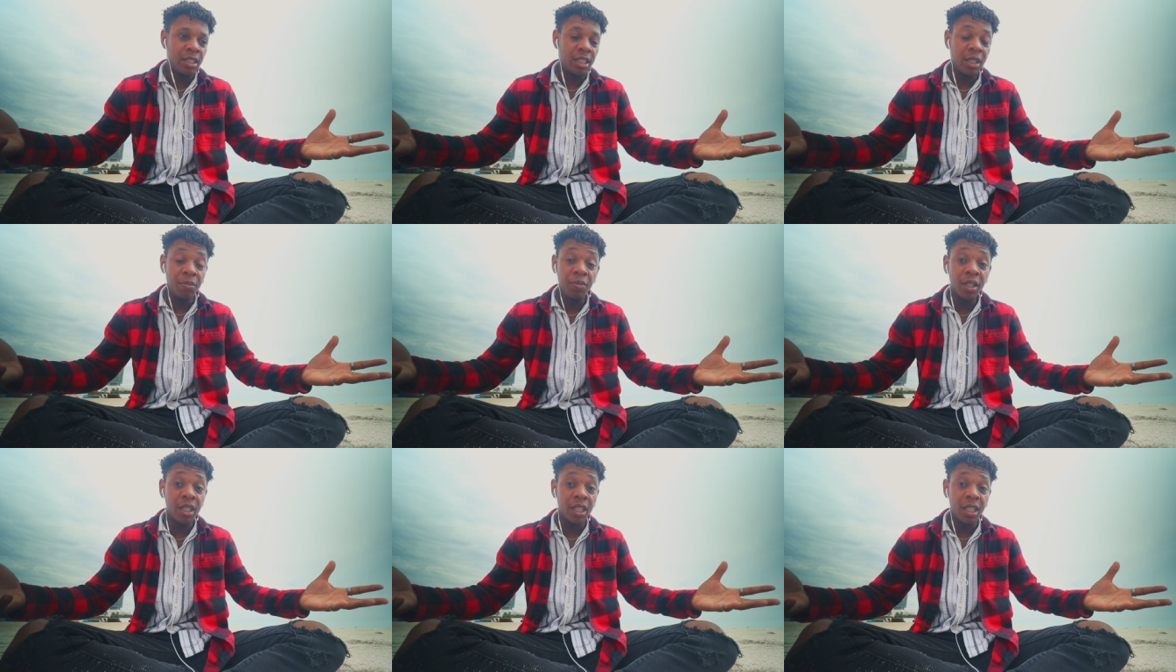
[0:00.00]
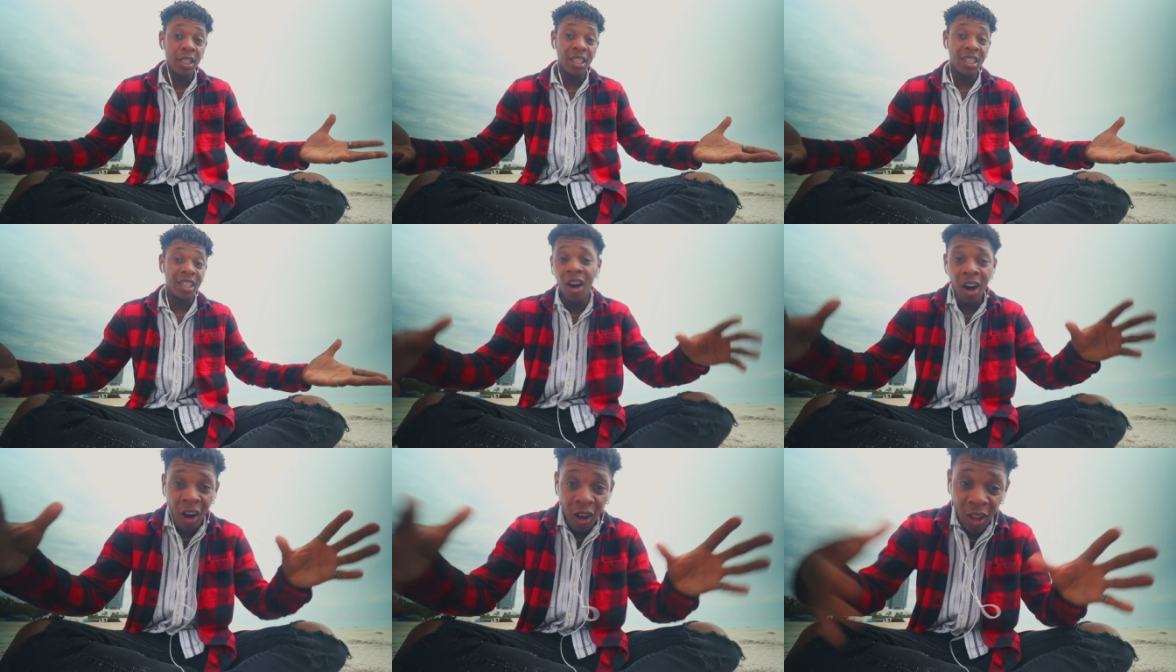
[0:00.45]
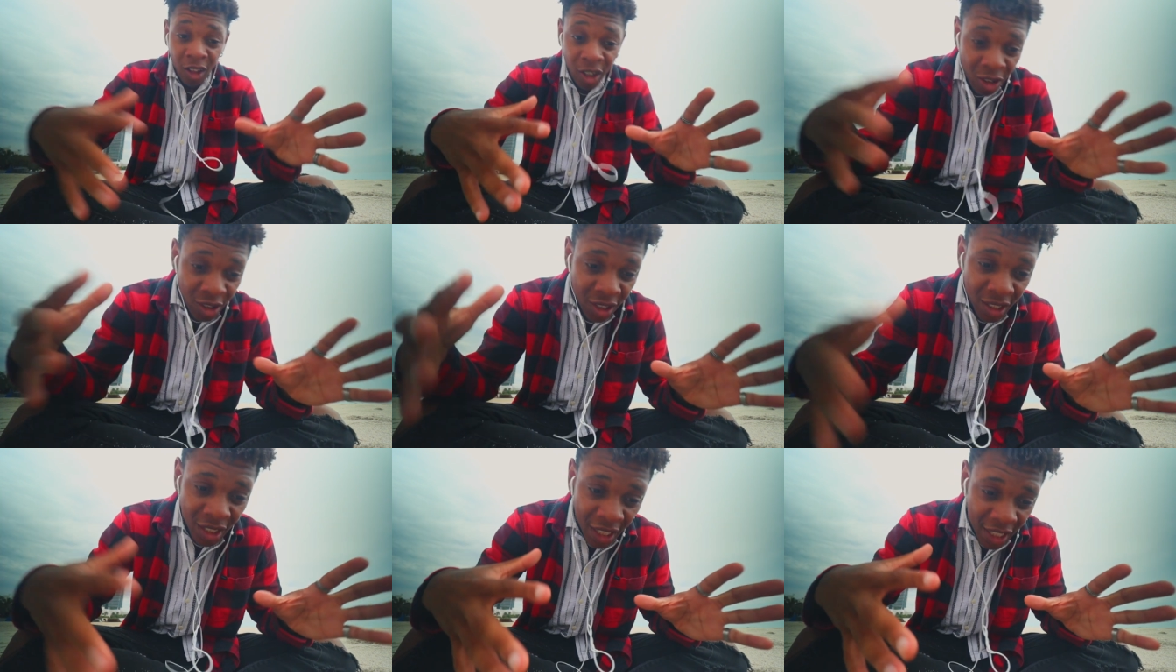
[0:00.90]
typically all of
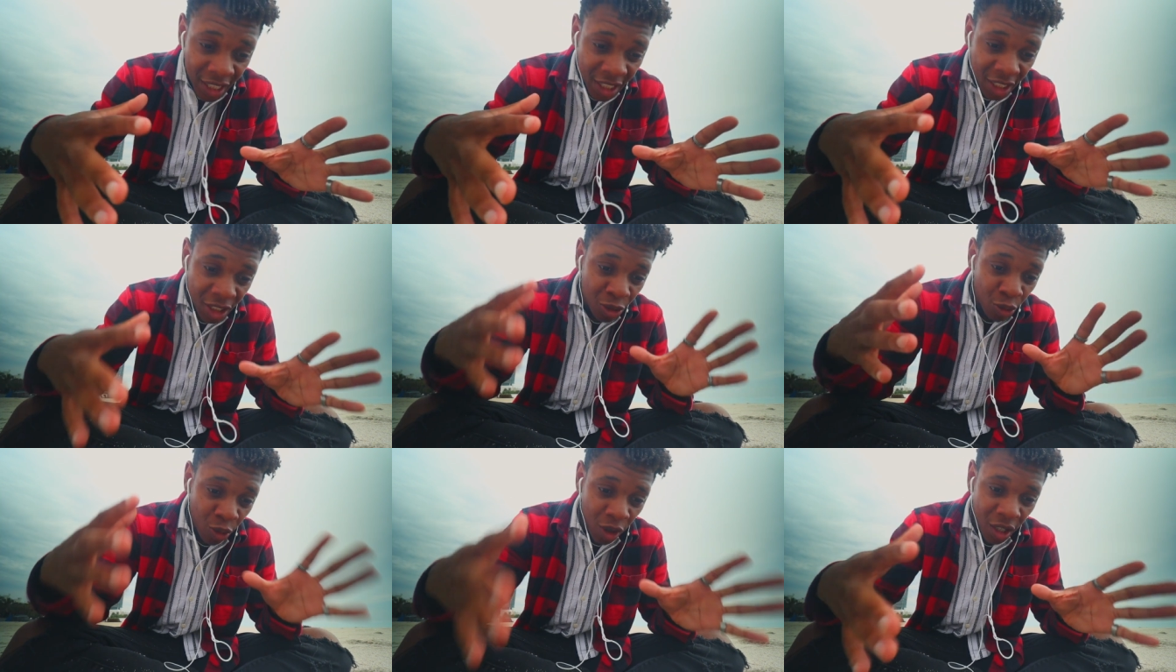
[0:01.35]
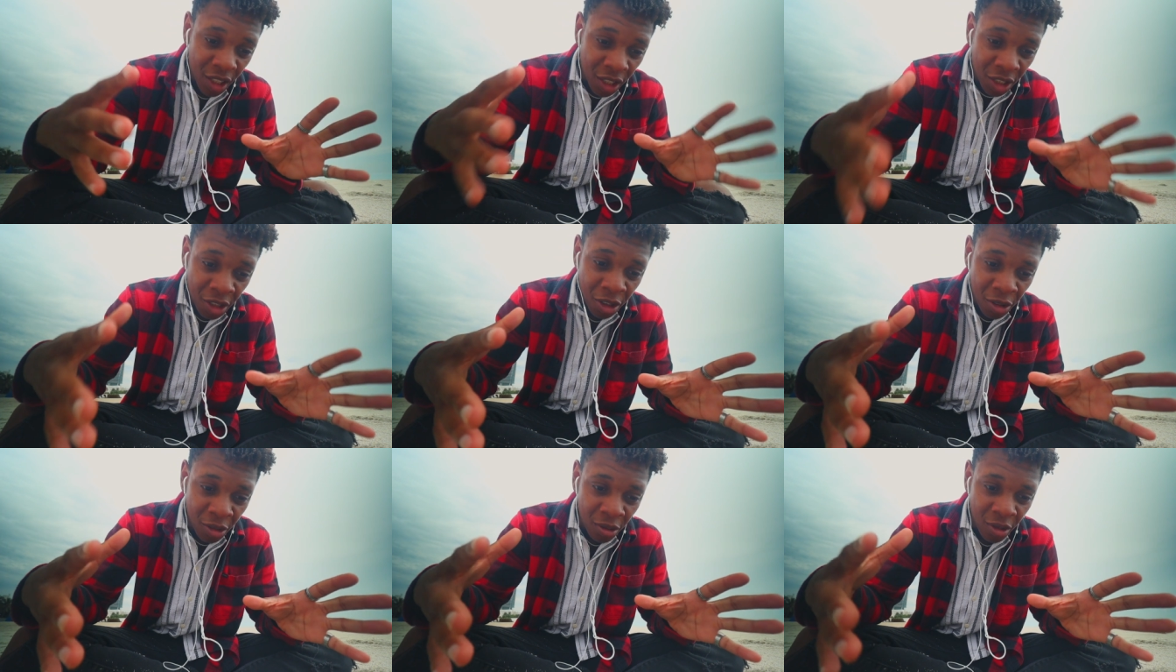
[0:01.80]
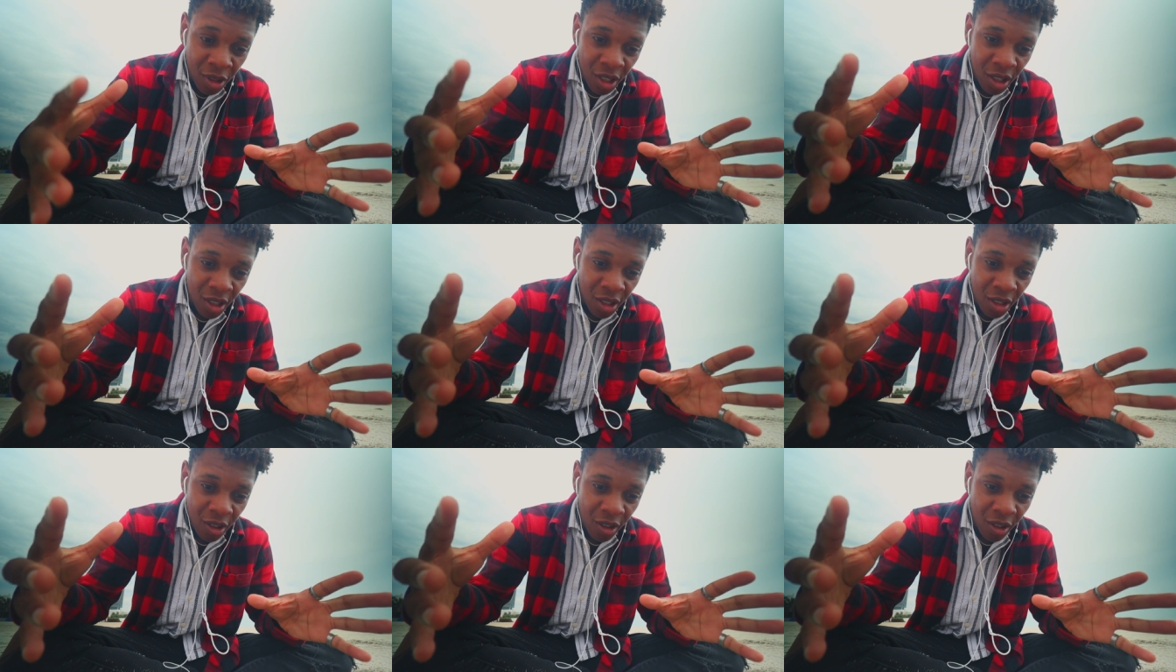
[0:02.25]
those things you want to do
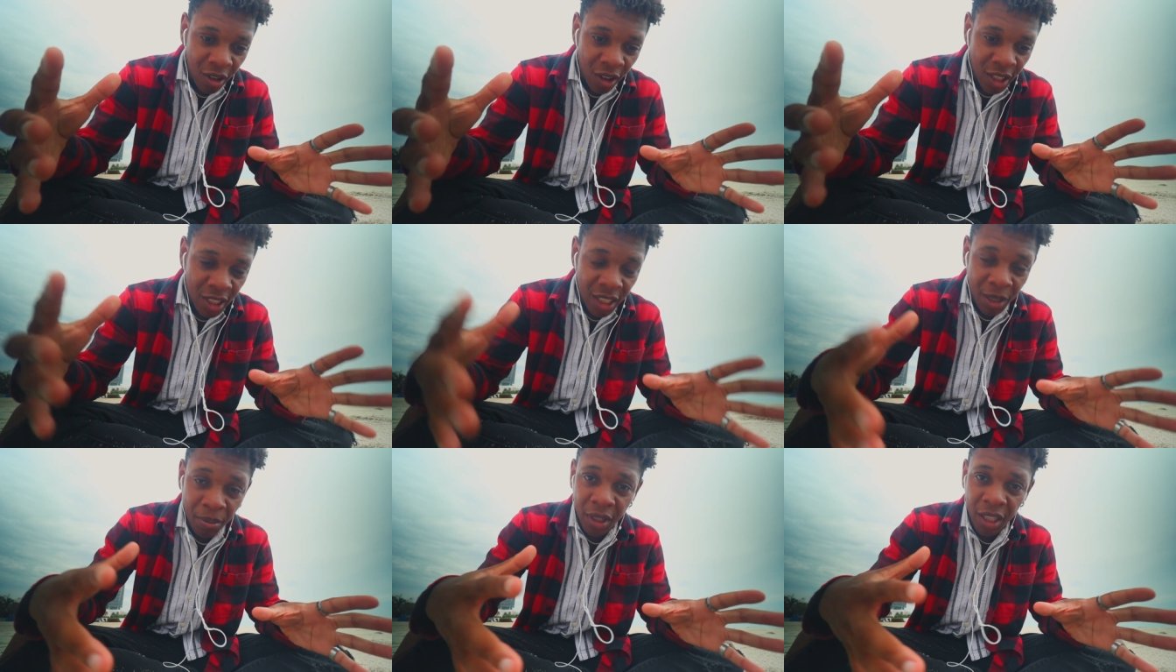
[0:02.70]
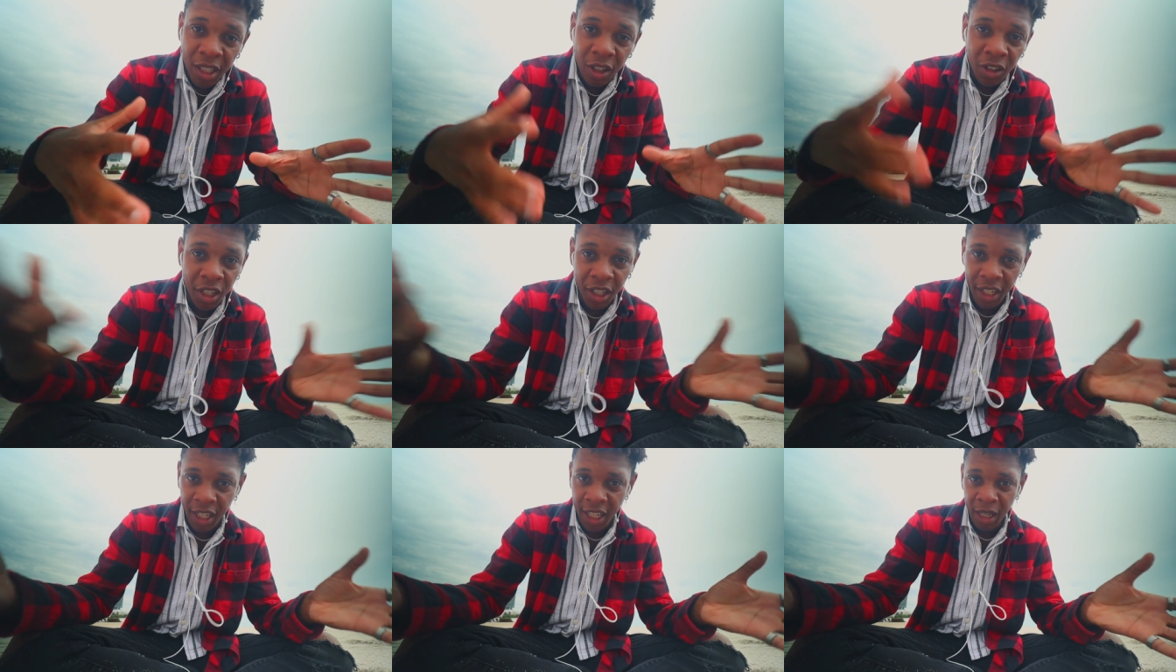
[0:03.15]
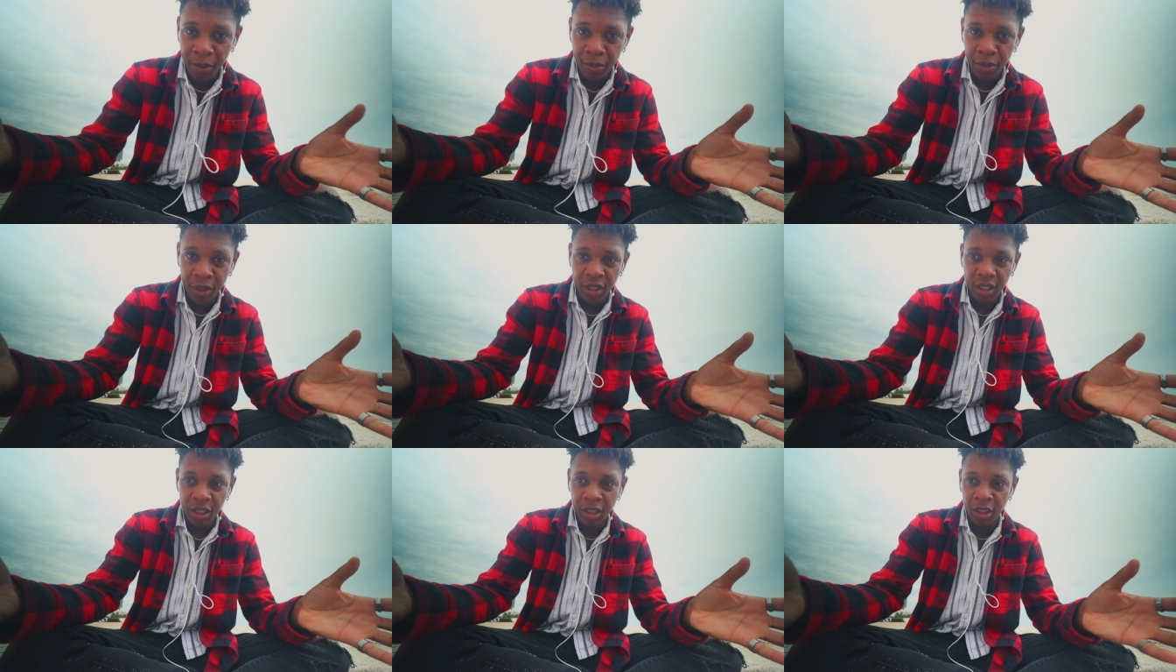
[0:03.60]
are typically on your campus.